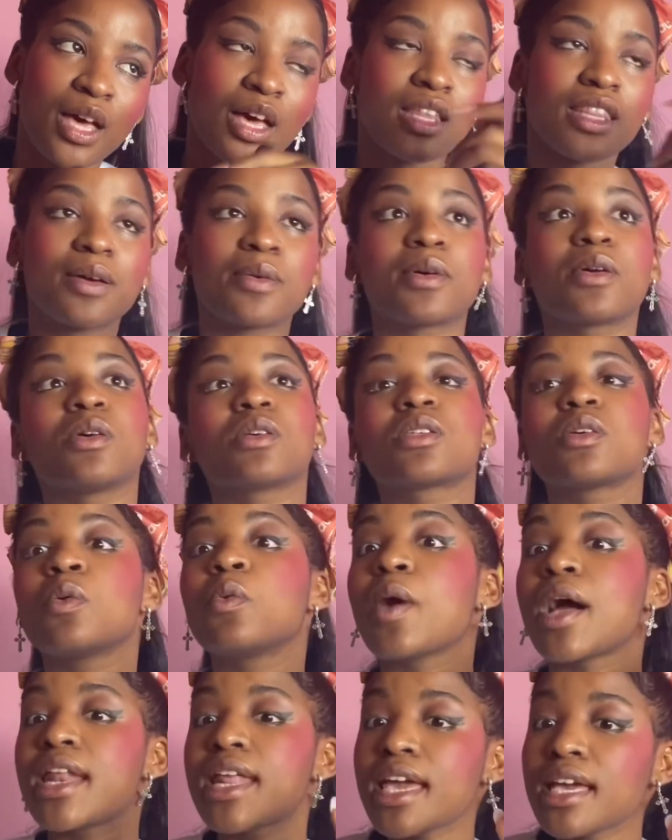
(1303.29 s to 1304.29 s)
There were also
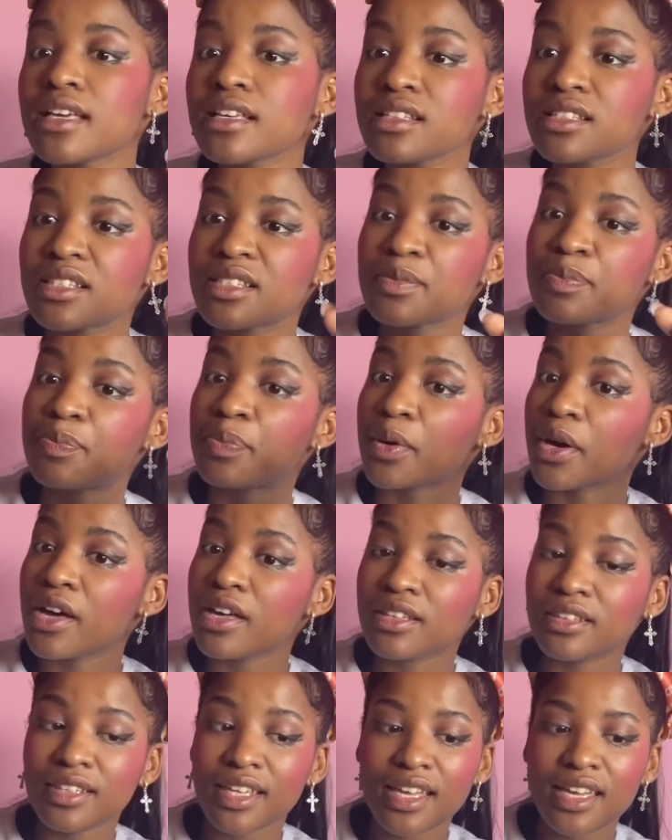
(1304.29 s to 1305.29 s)
weddings,
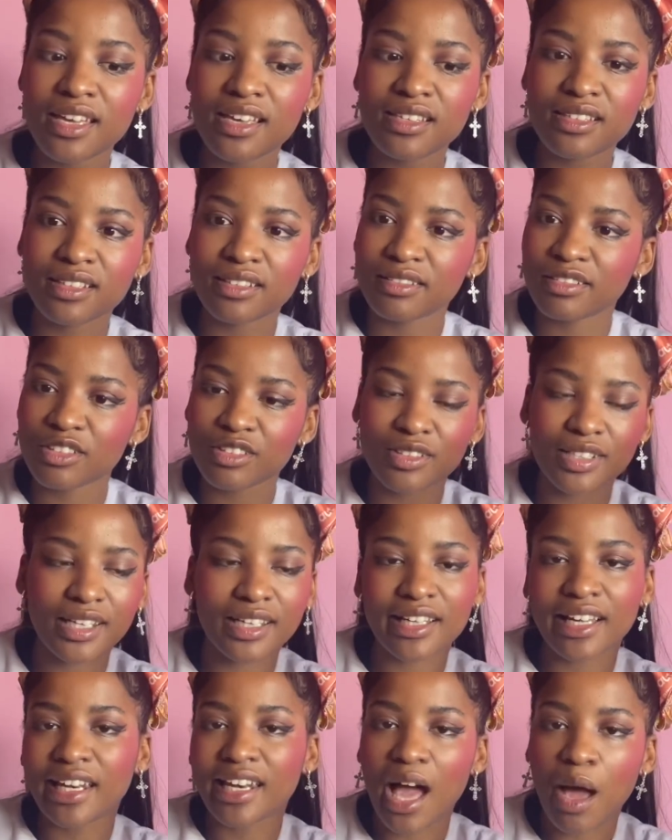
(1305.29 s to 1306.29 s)
birthdays, and just
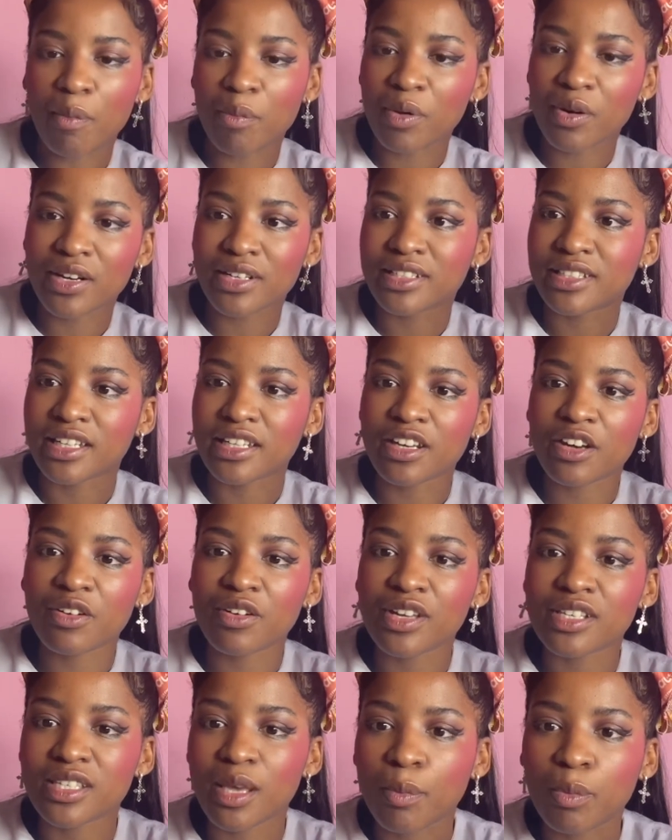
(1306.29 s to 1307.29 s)
like elaborate dinner
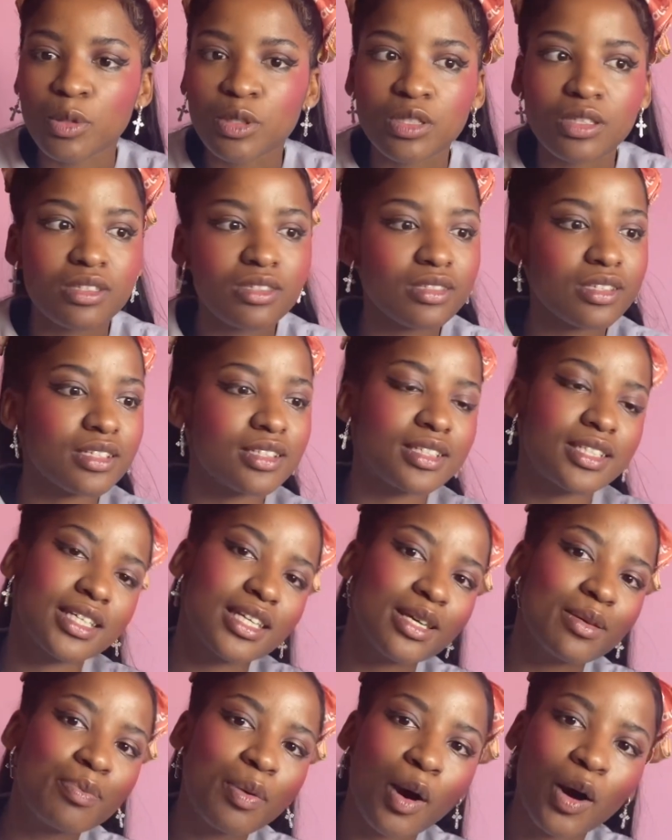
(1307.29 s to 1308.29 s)
receptions and
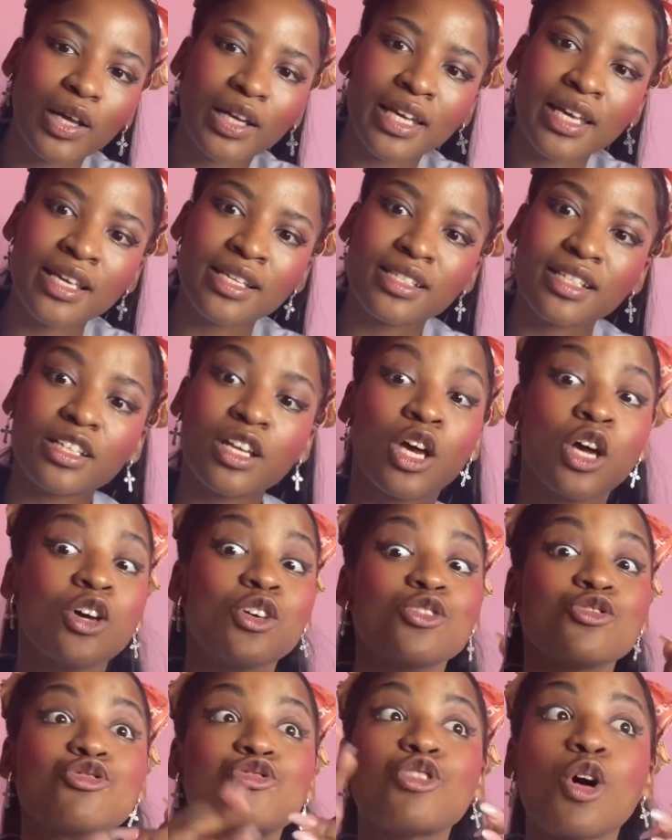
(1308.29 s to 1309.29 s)
tea parties and
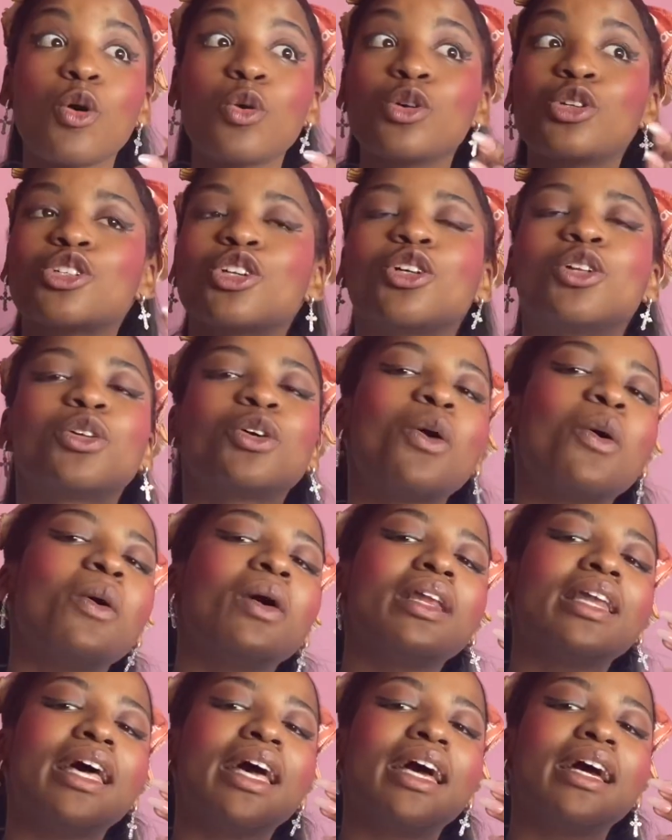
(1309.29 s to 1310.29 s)
social
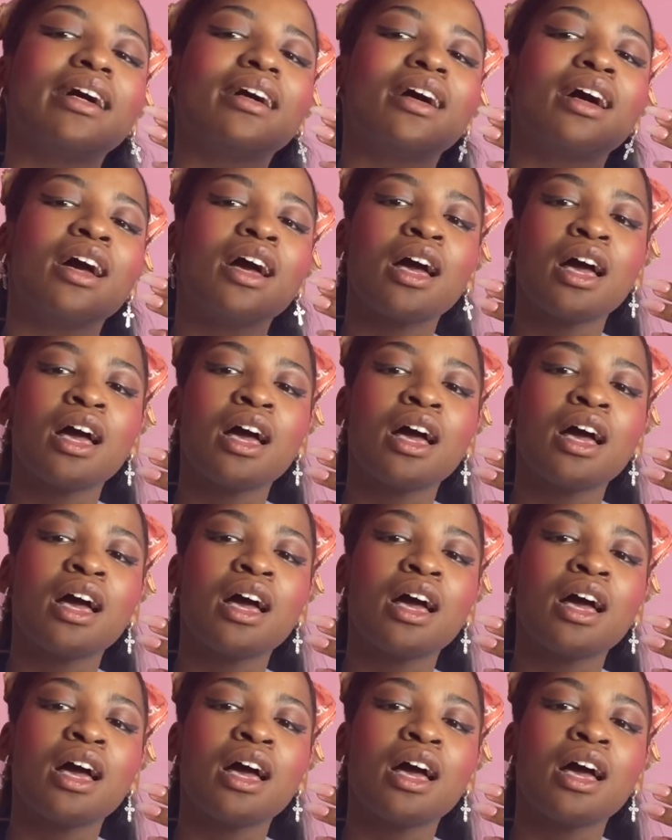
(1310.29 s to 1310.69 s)
calling.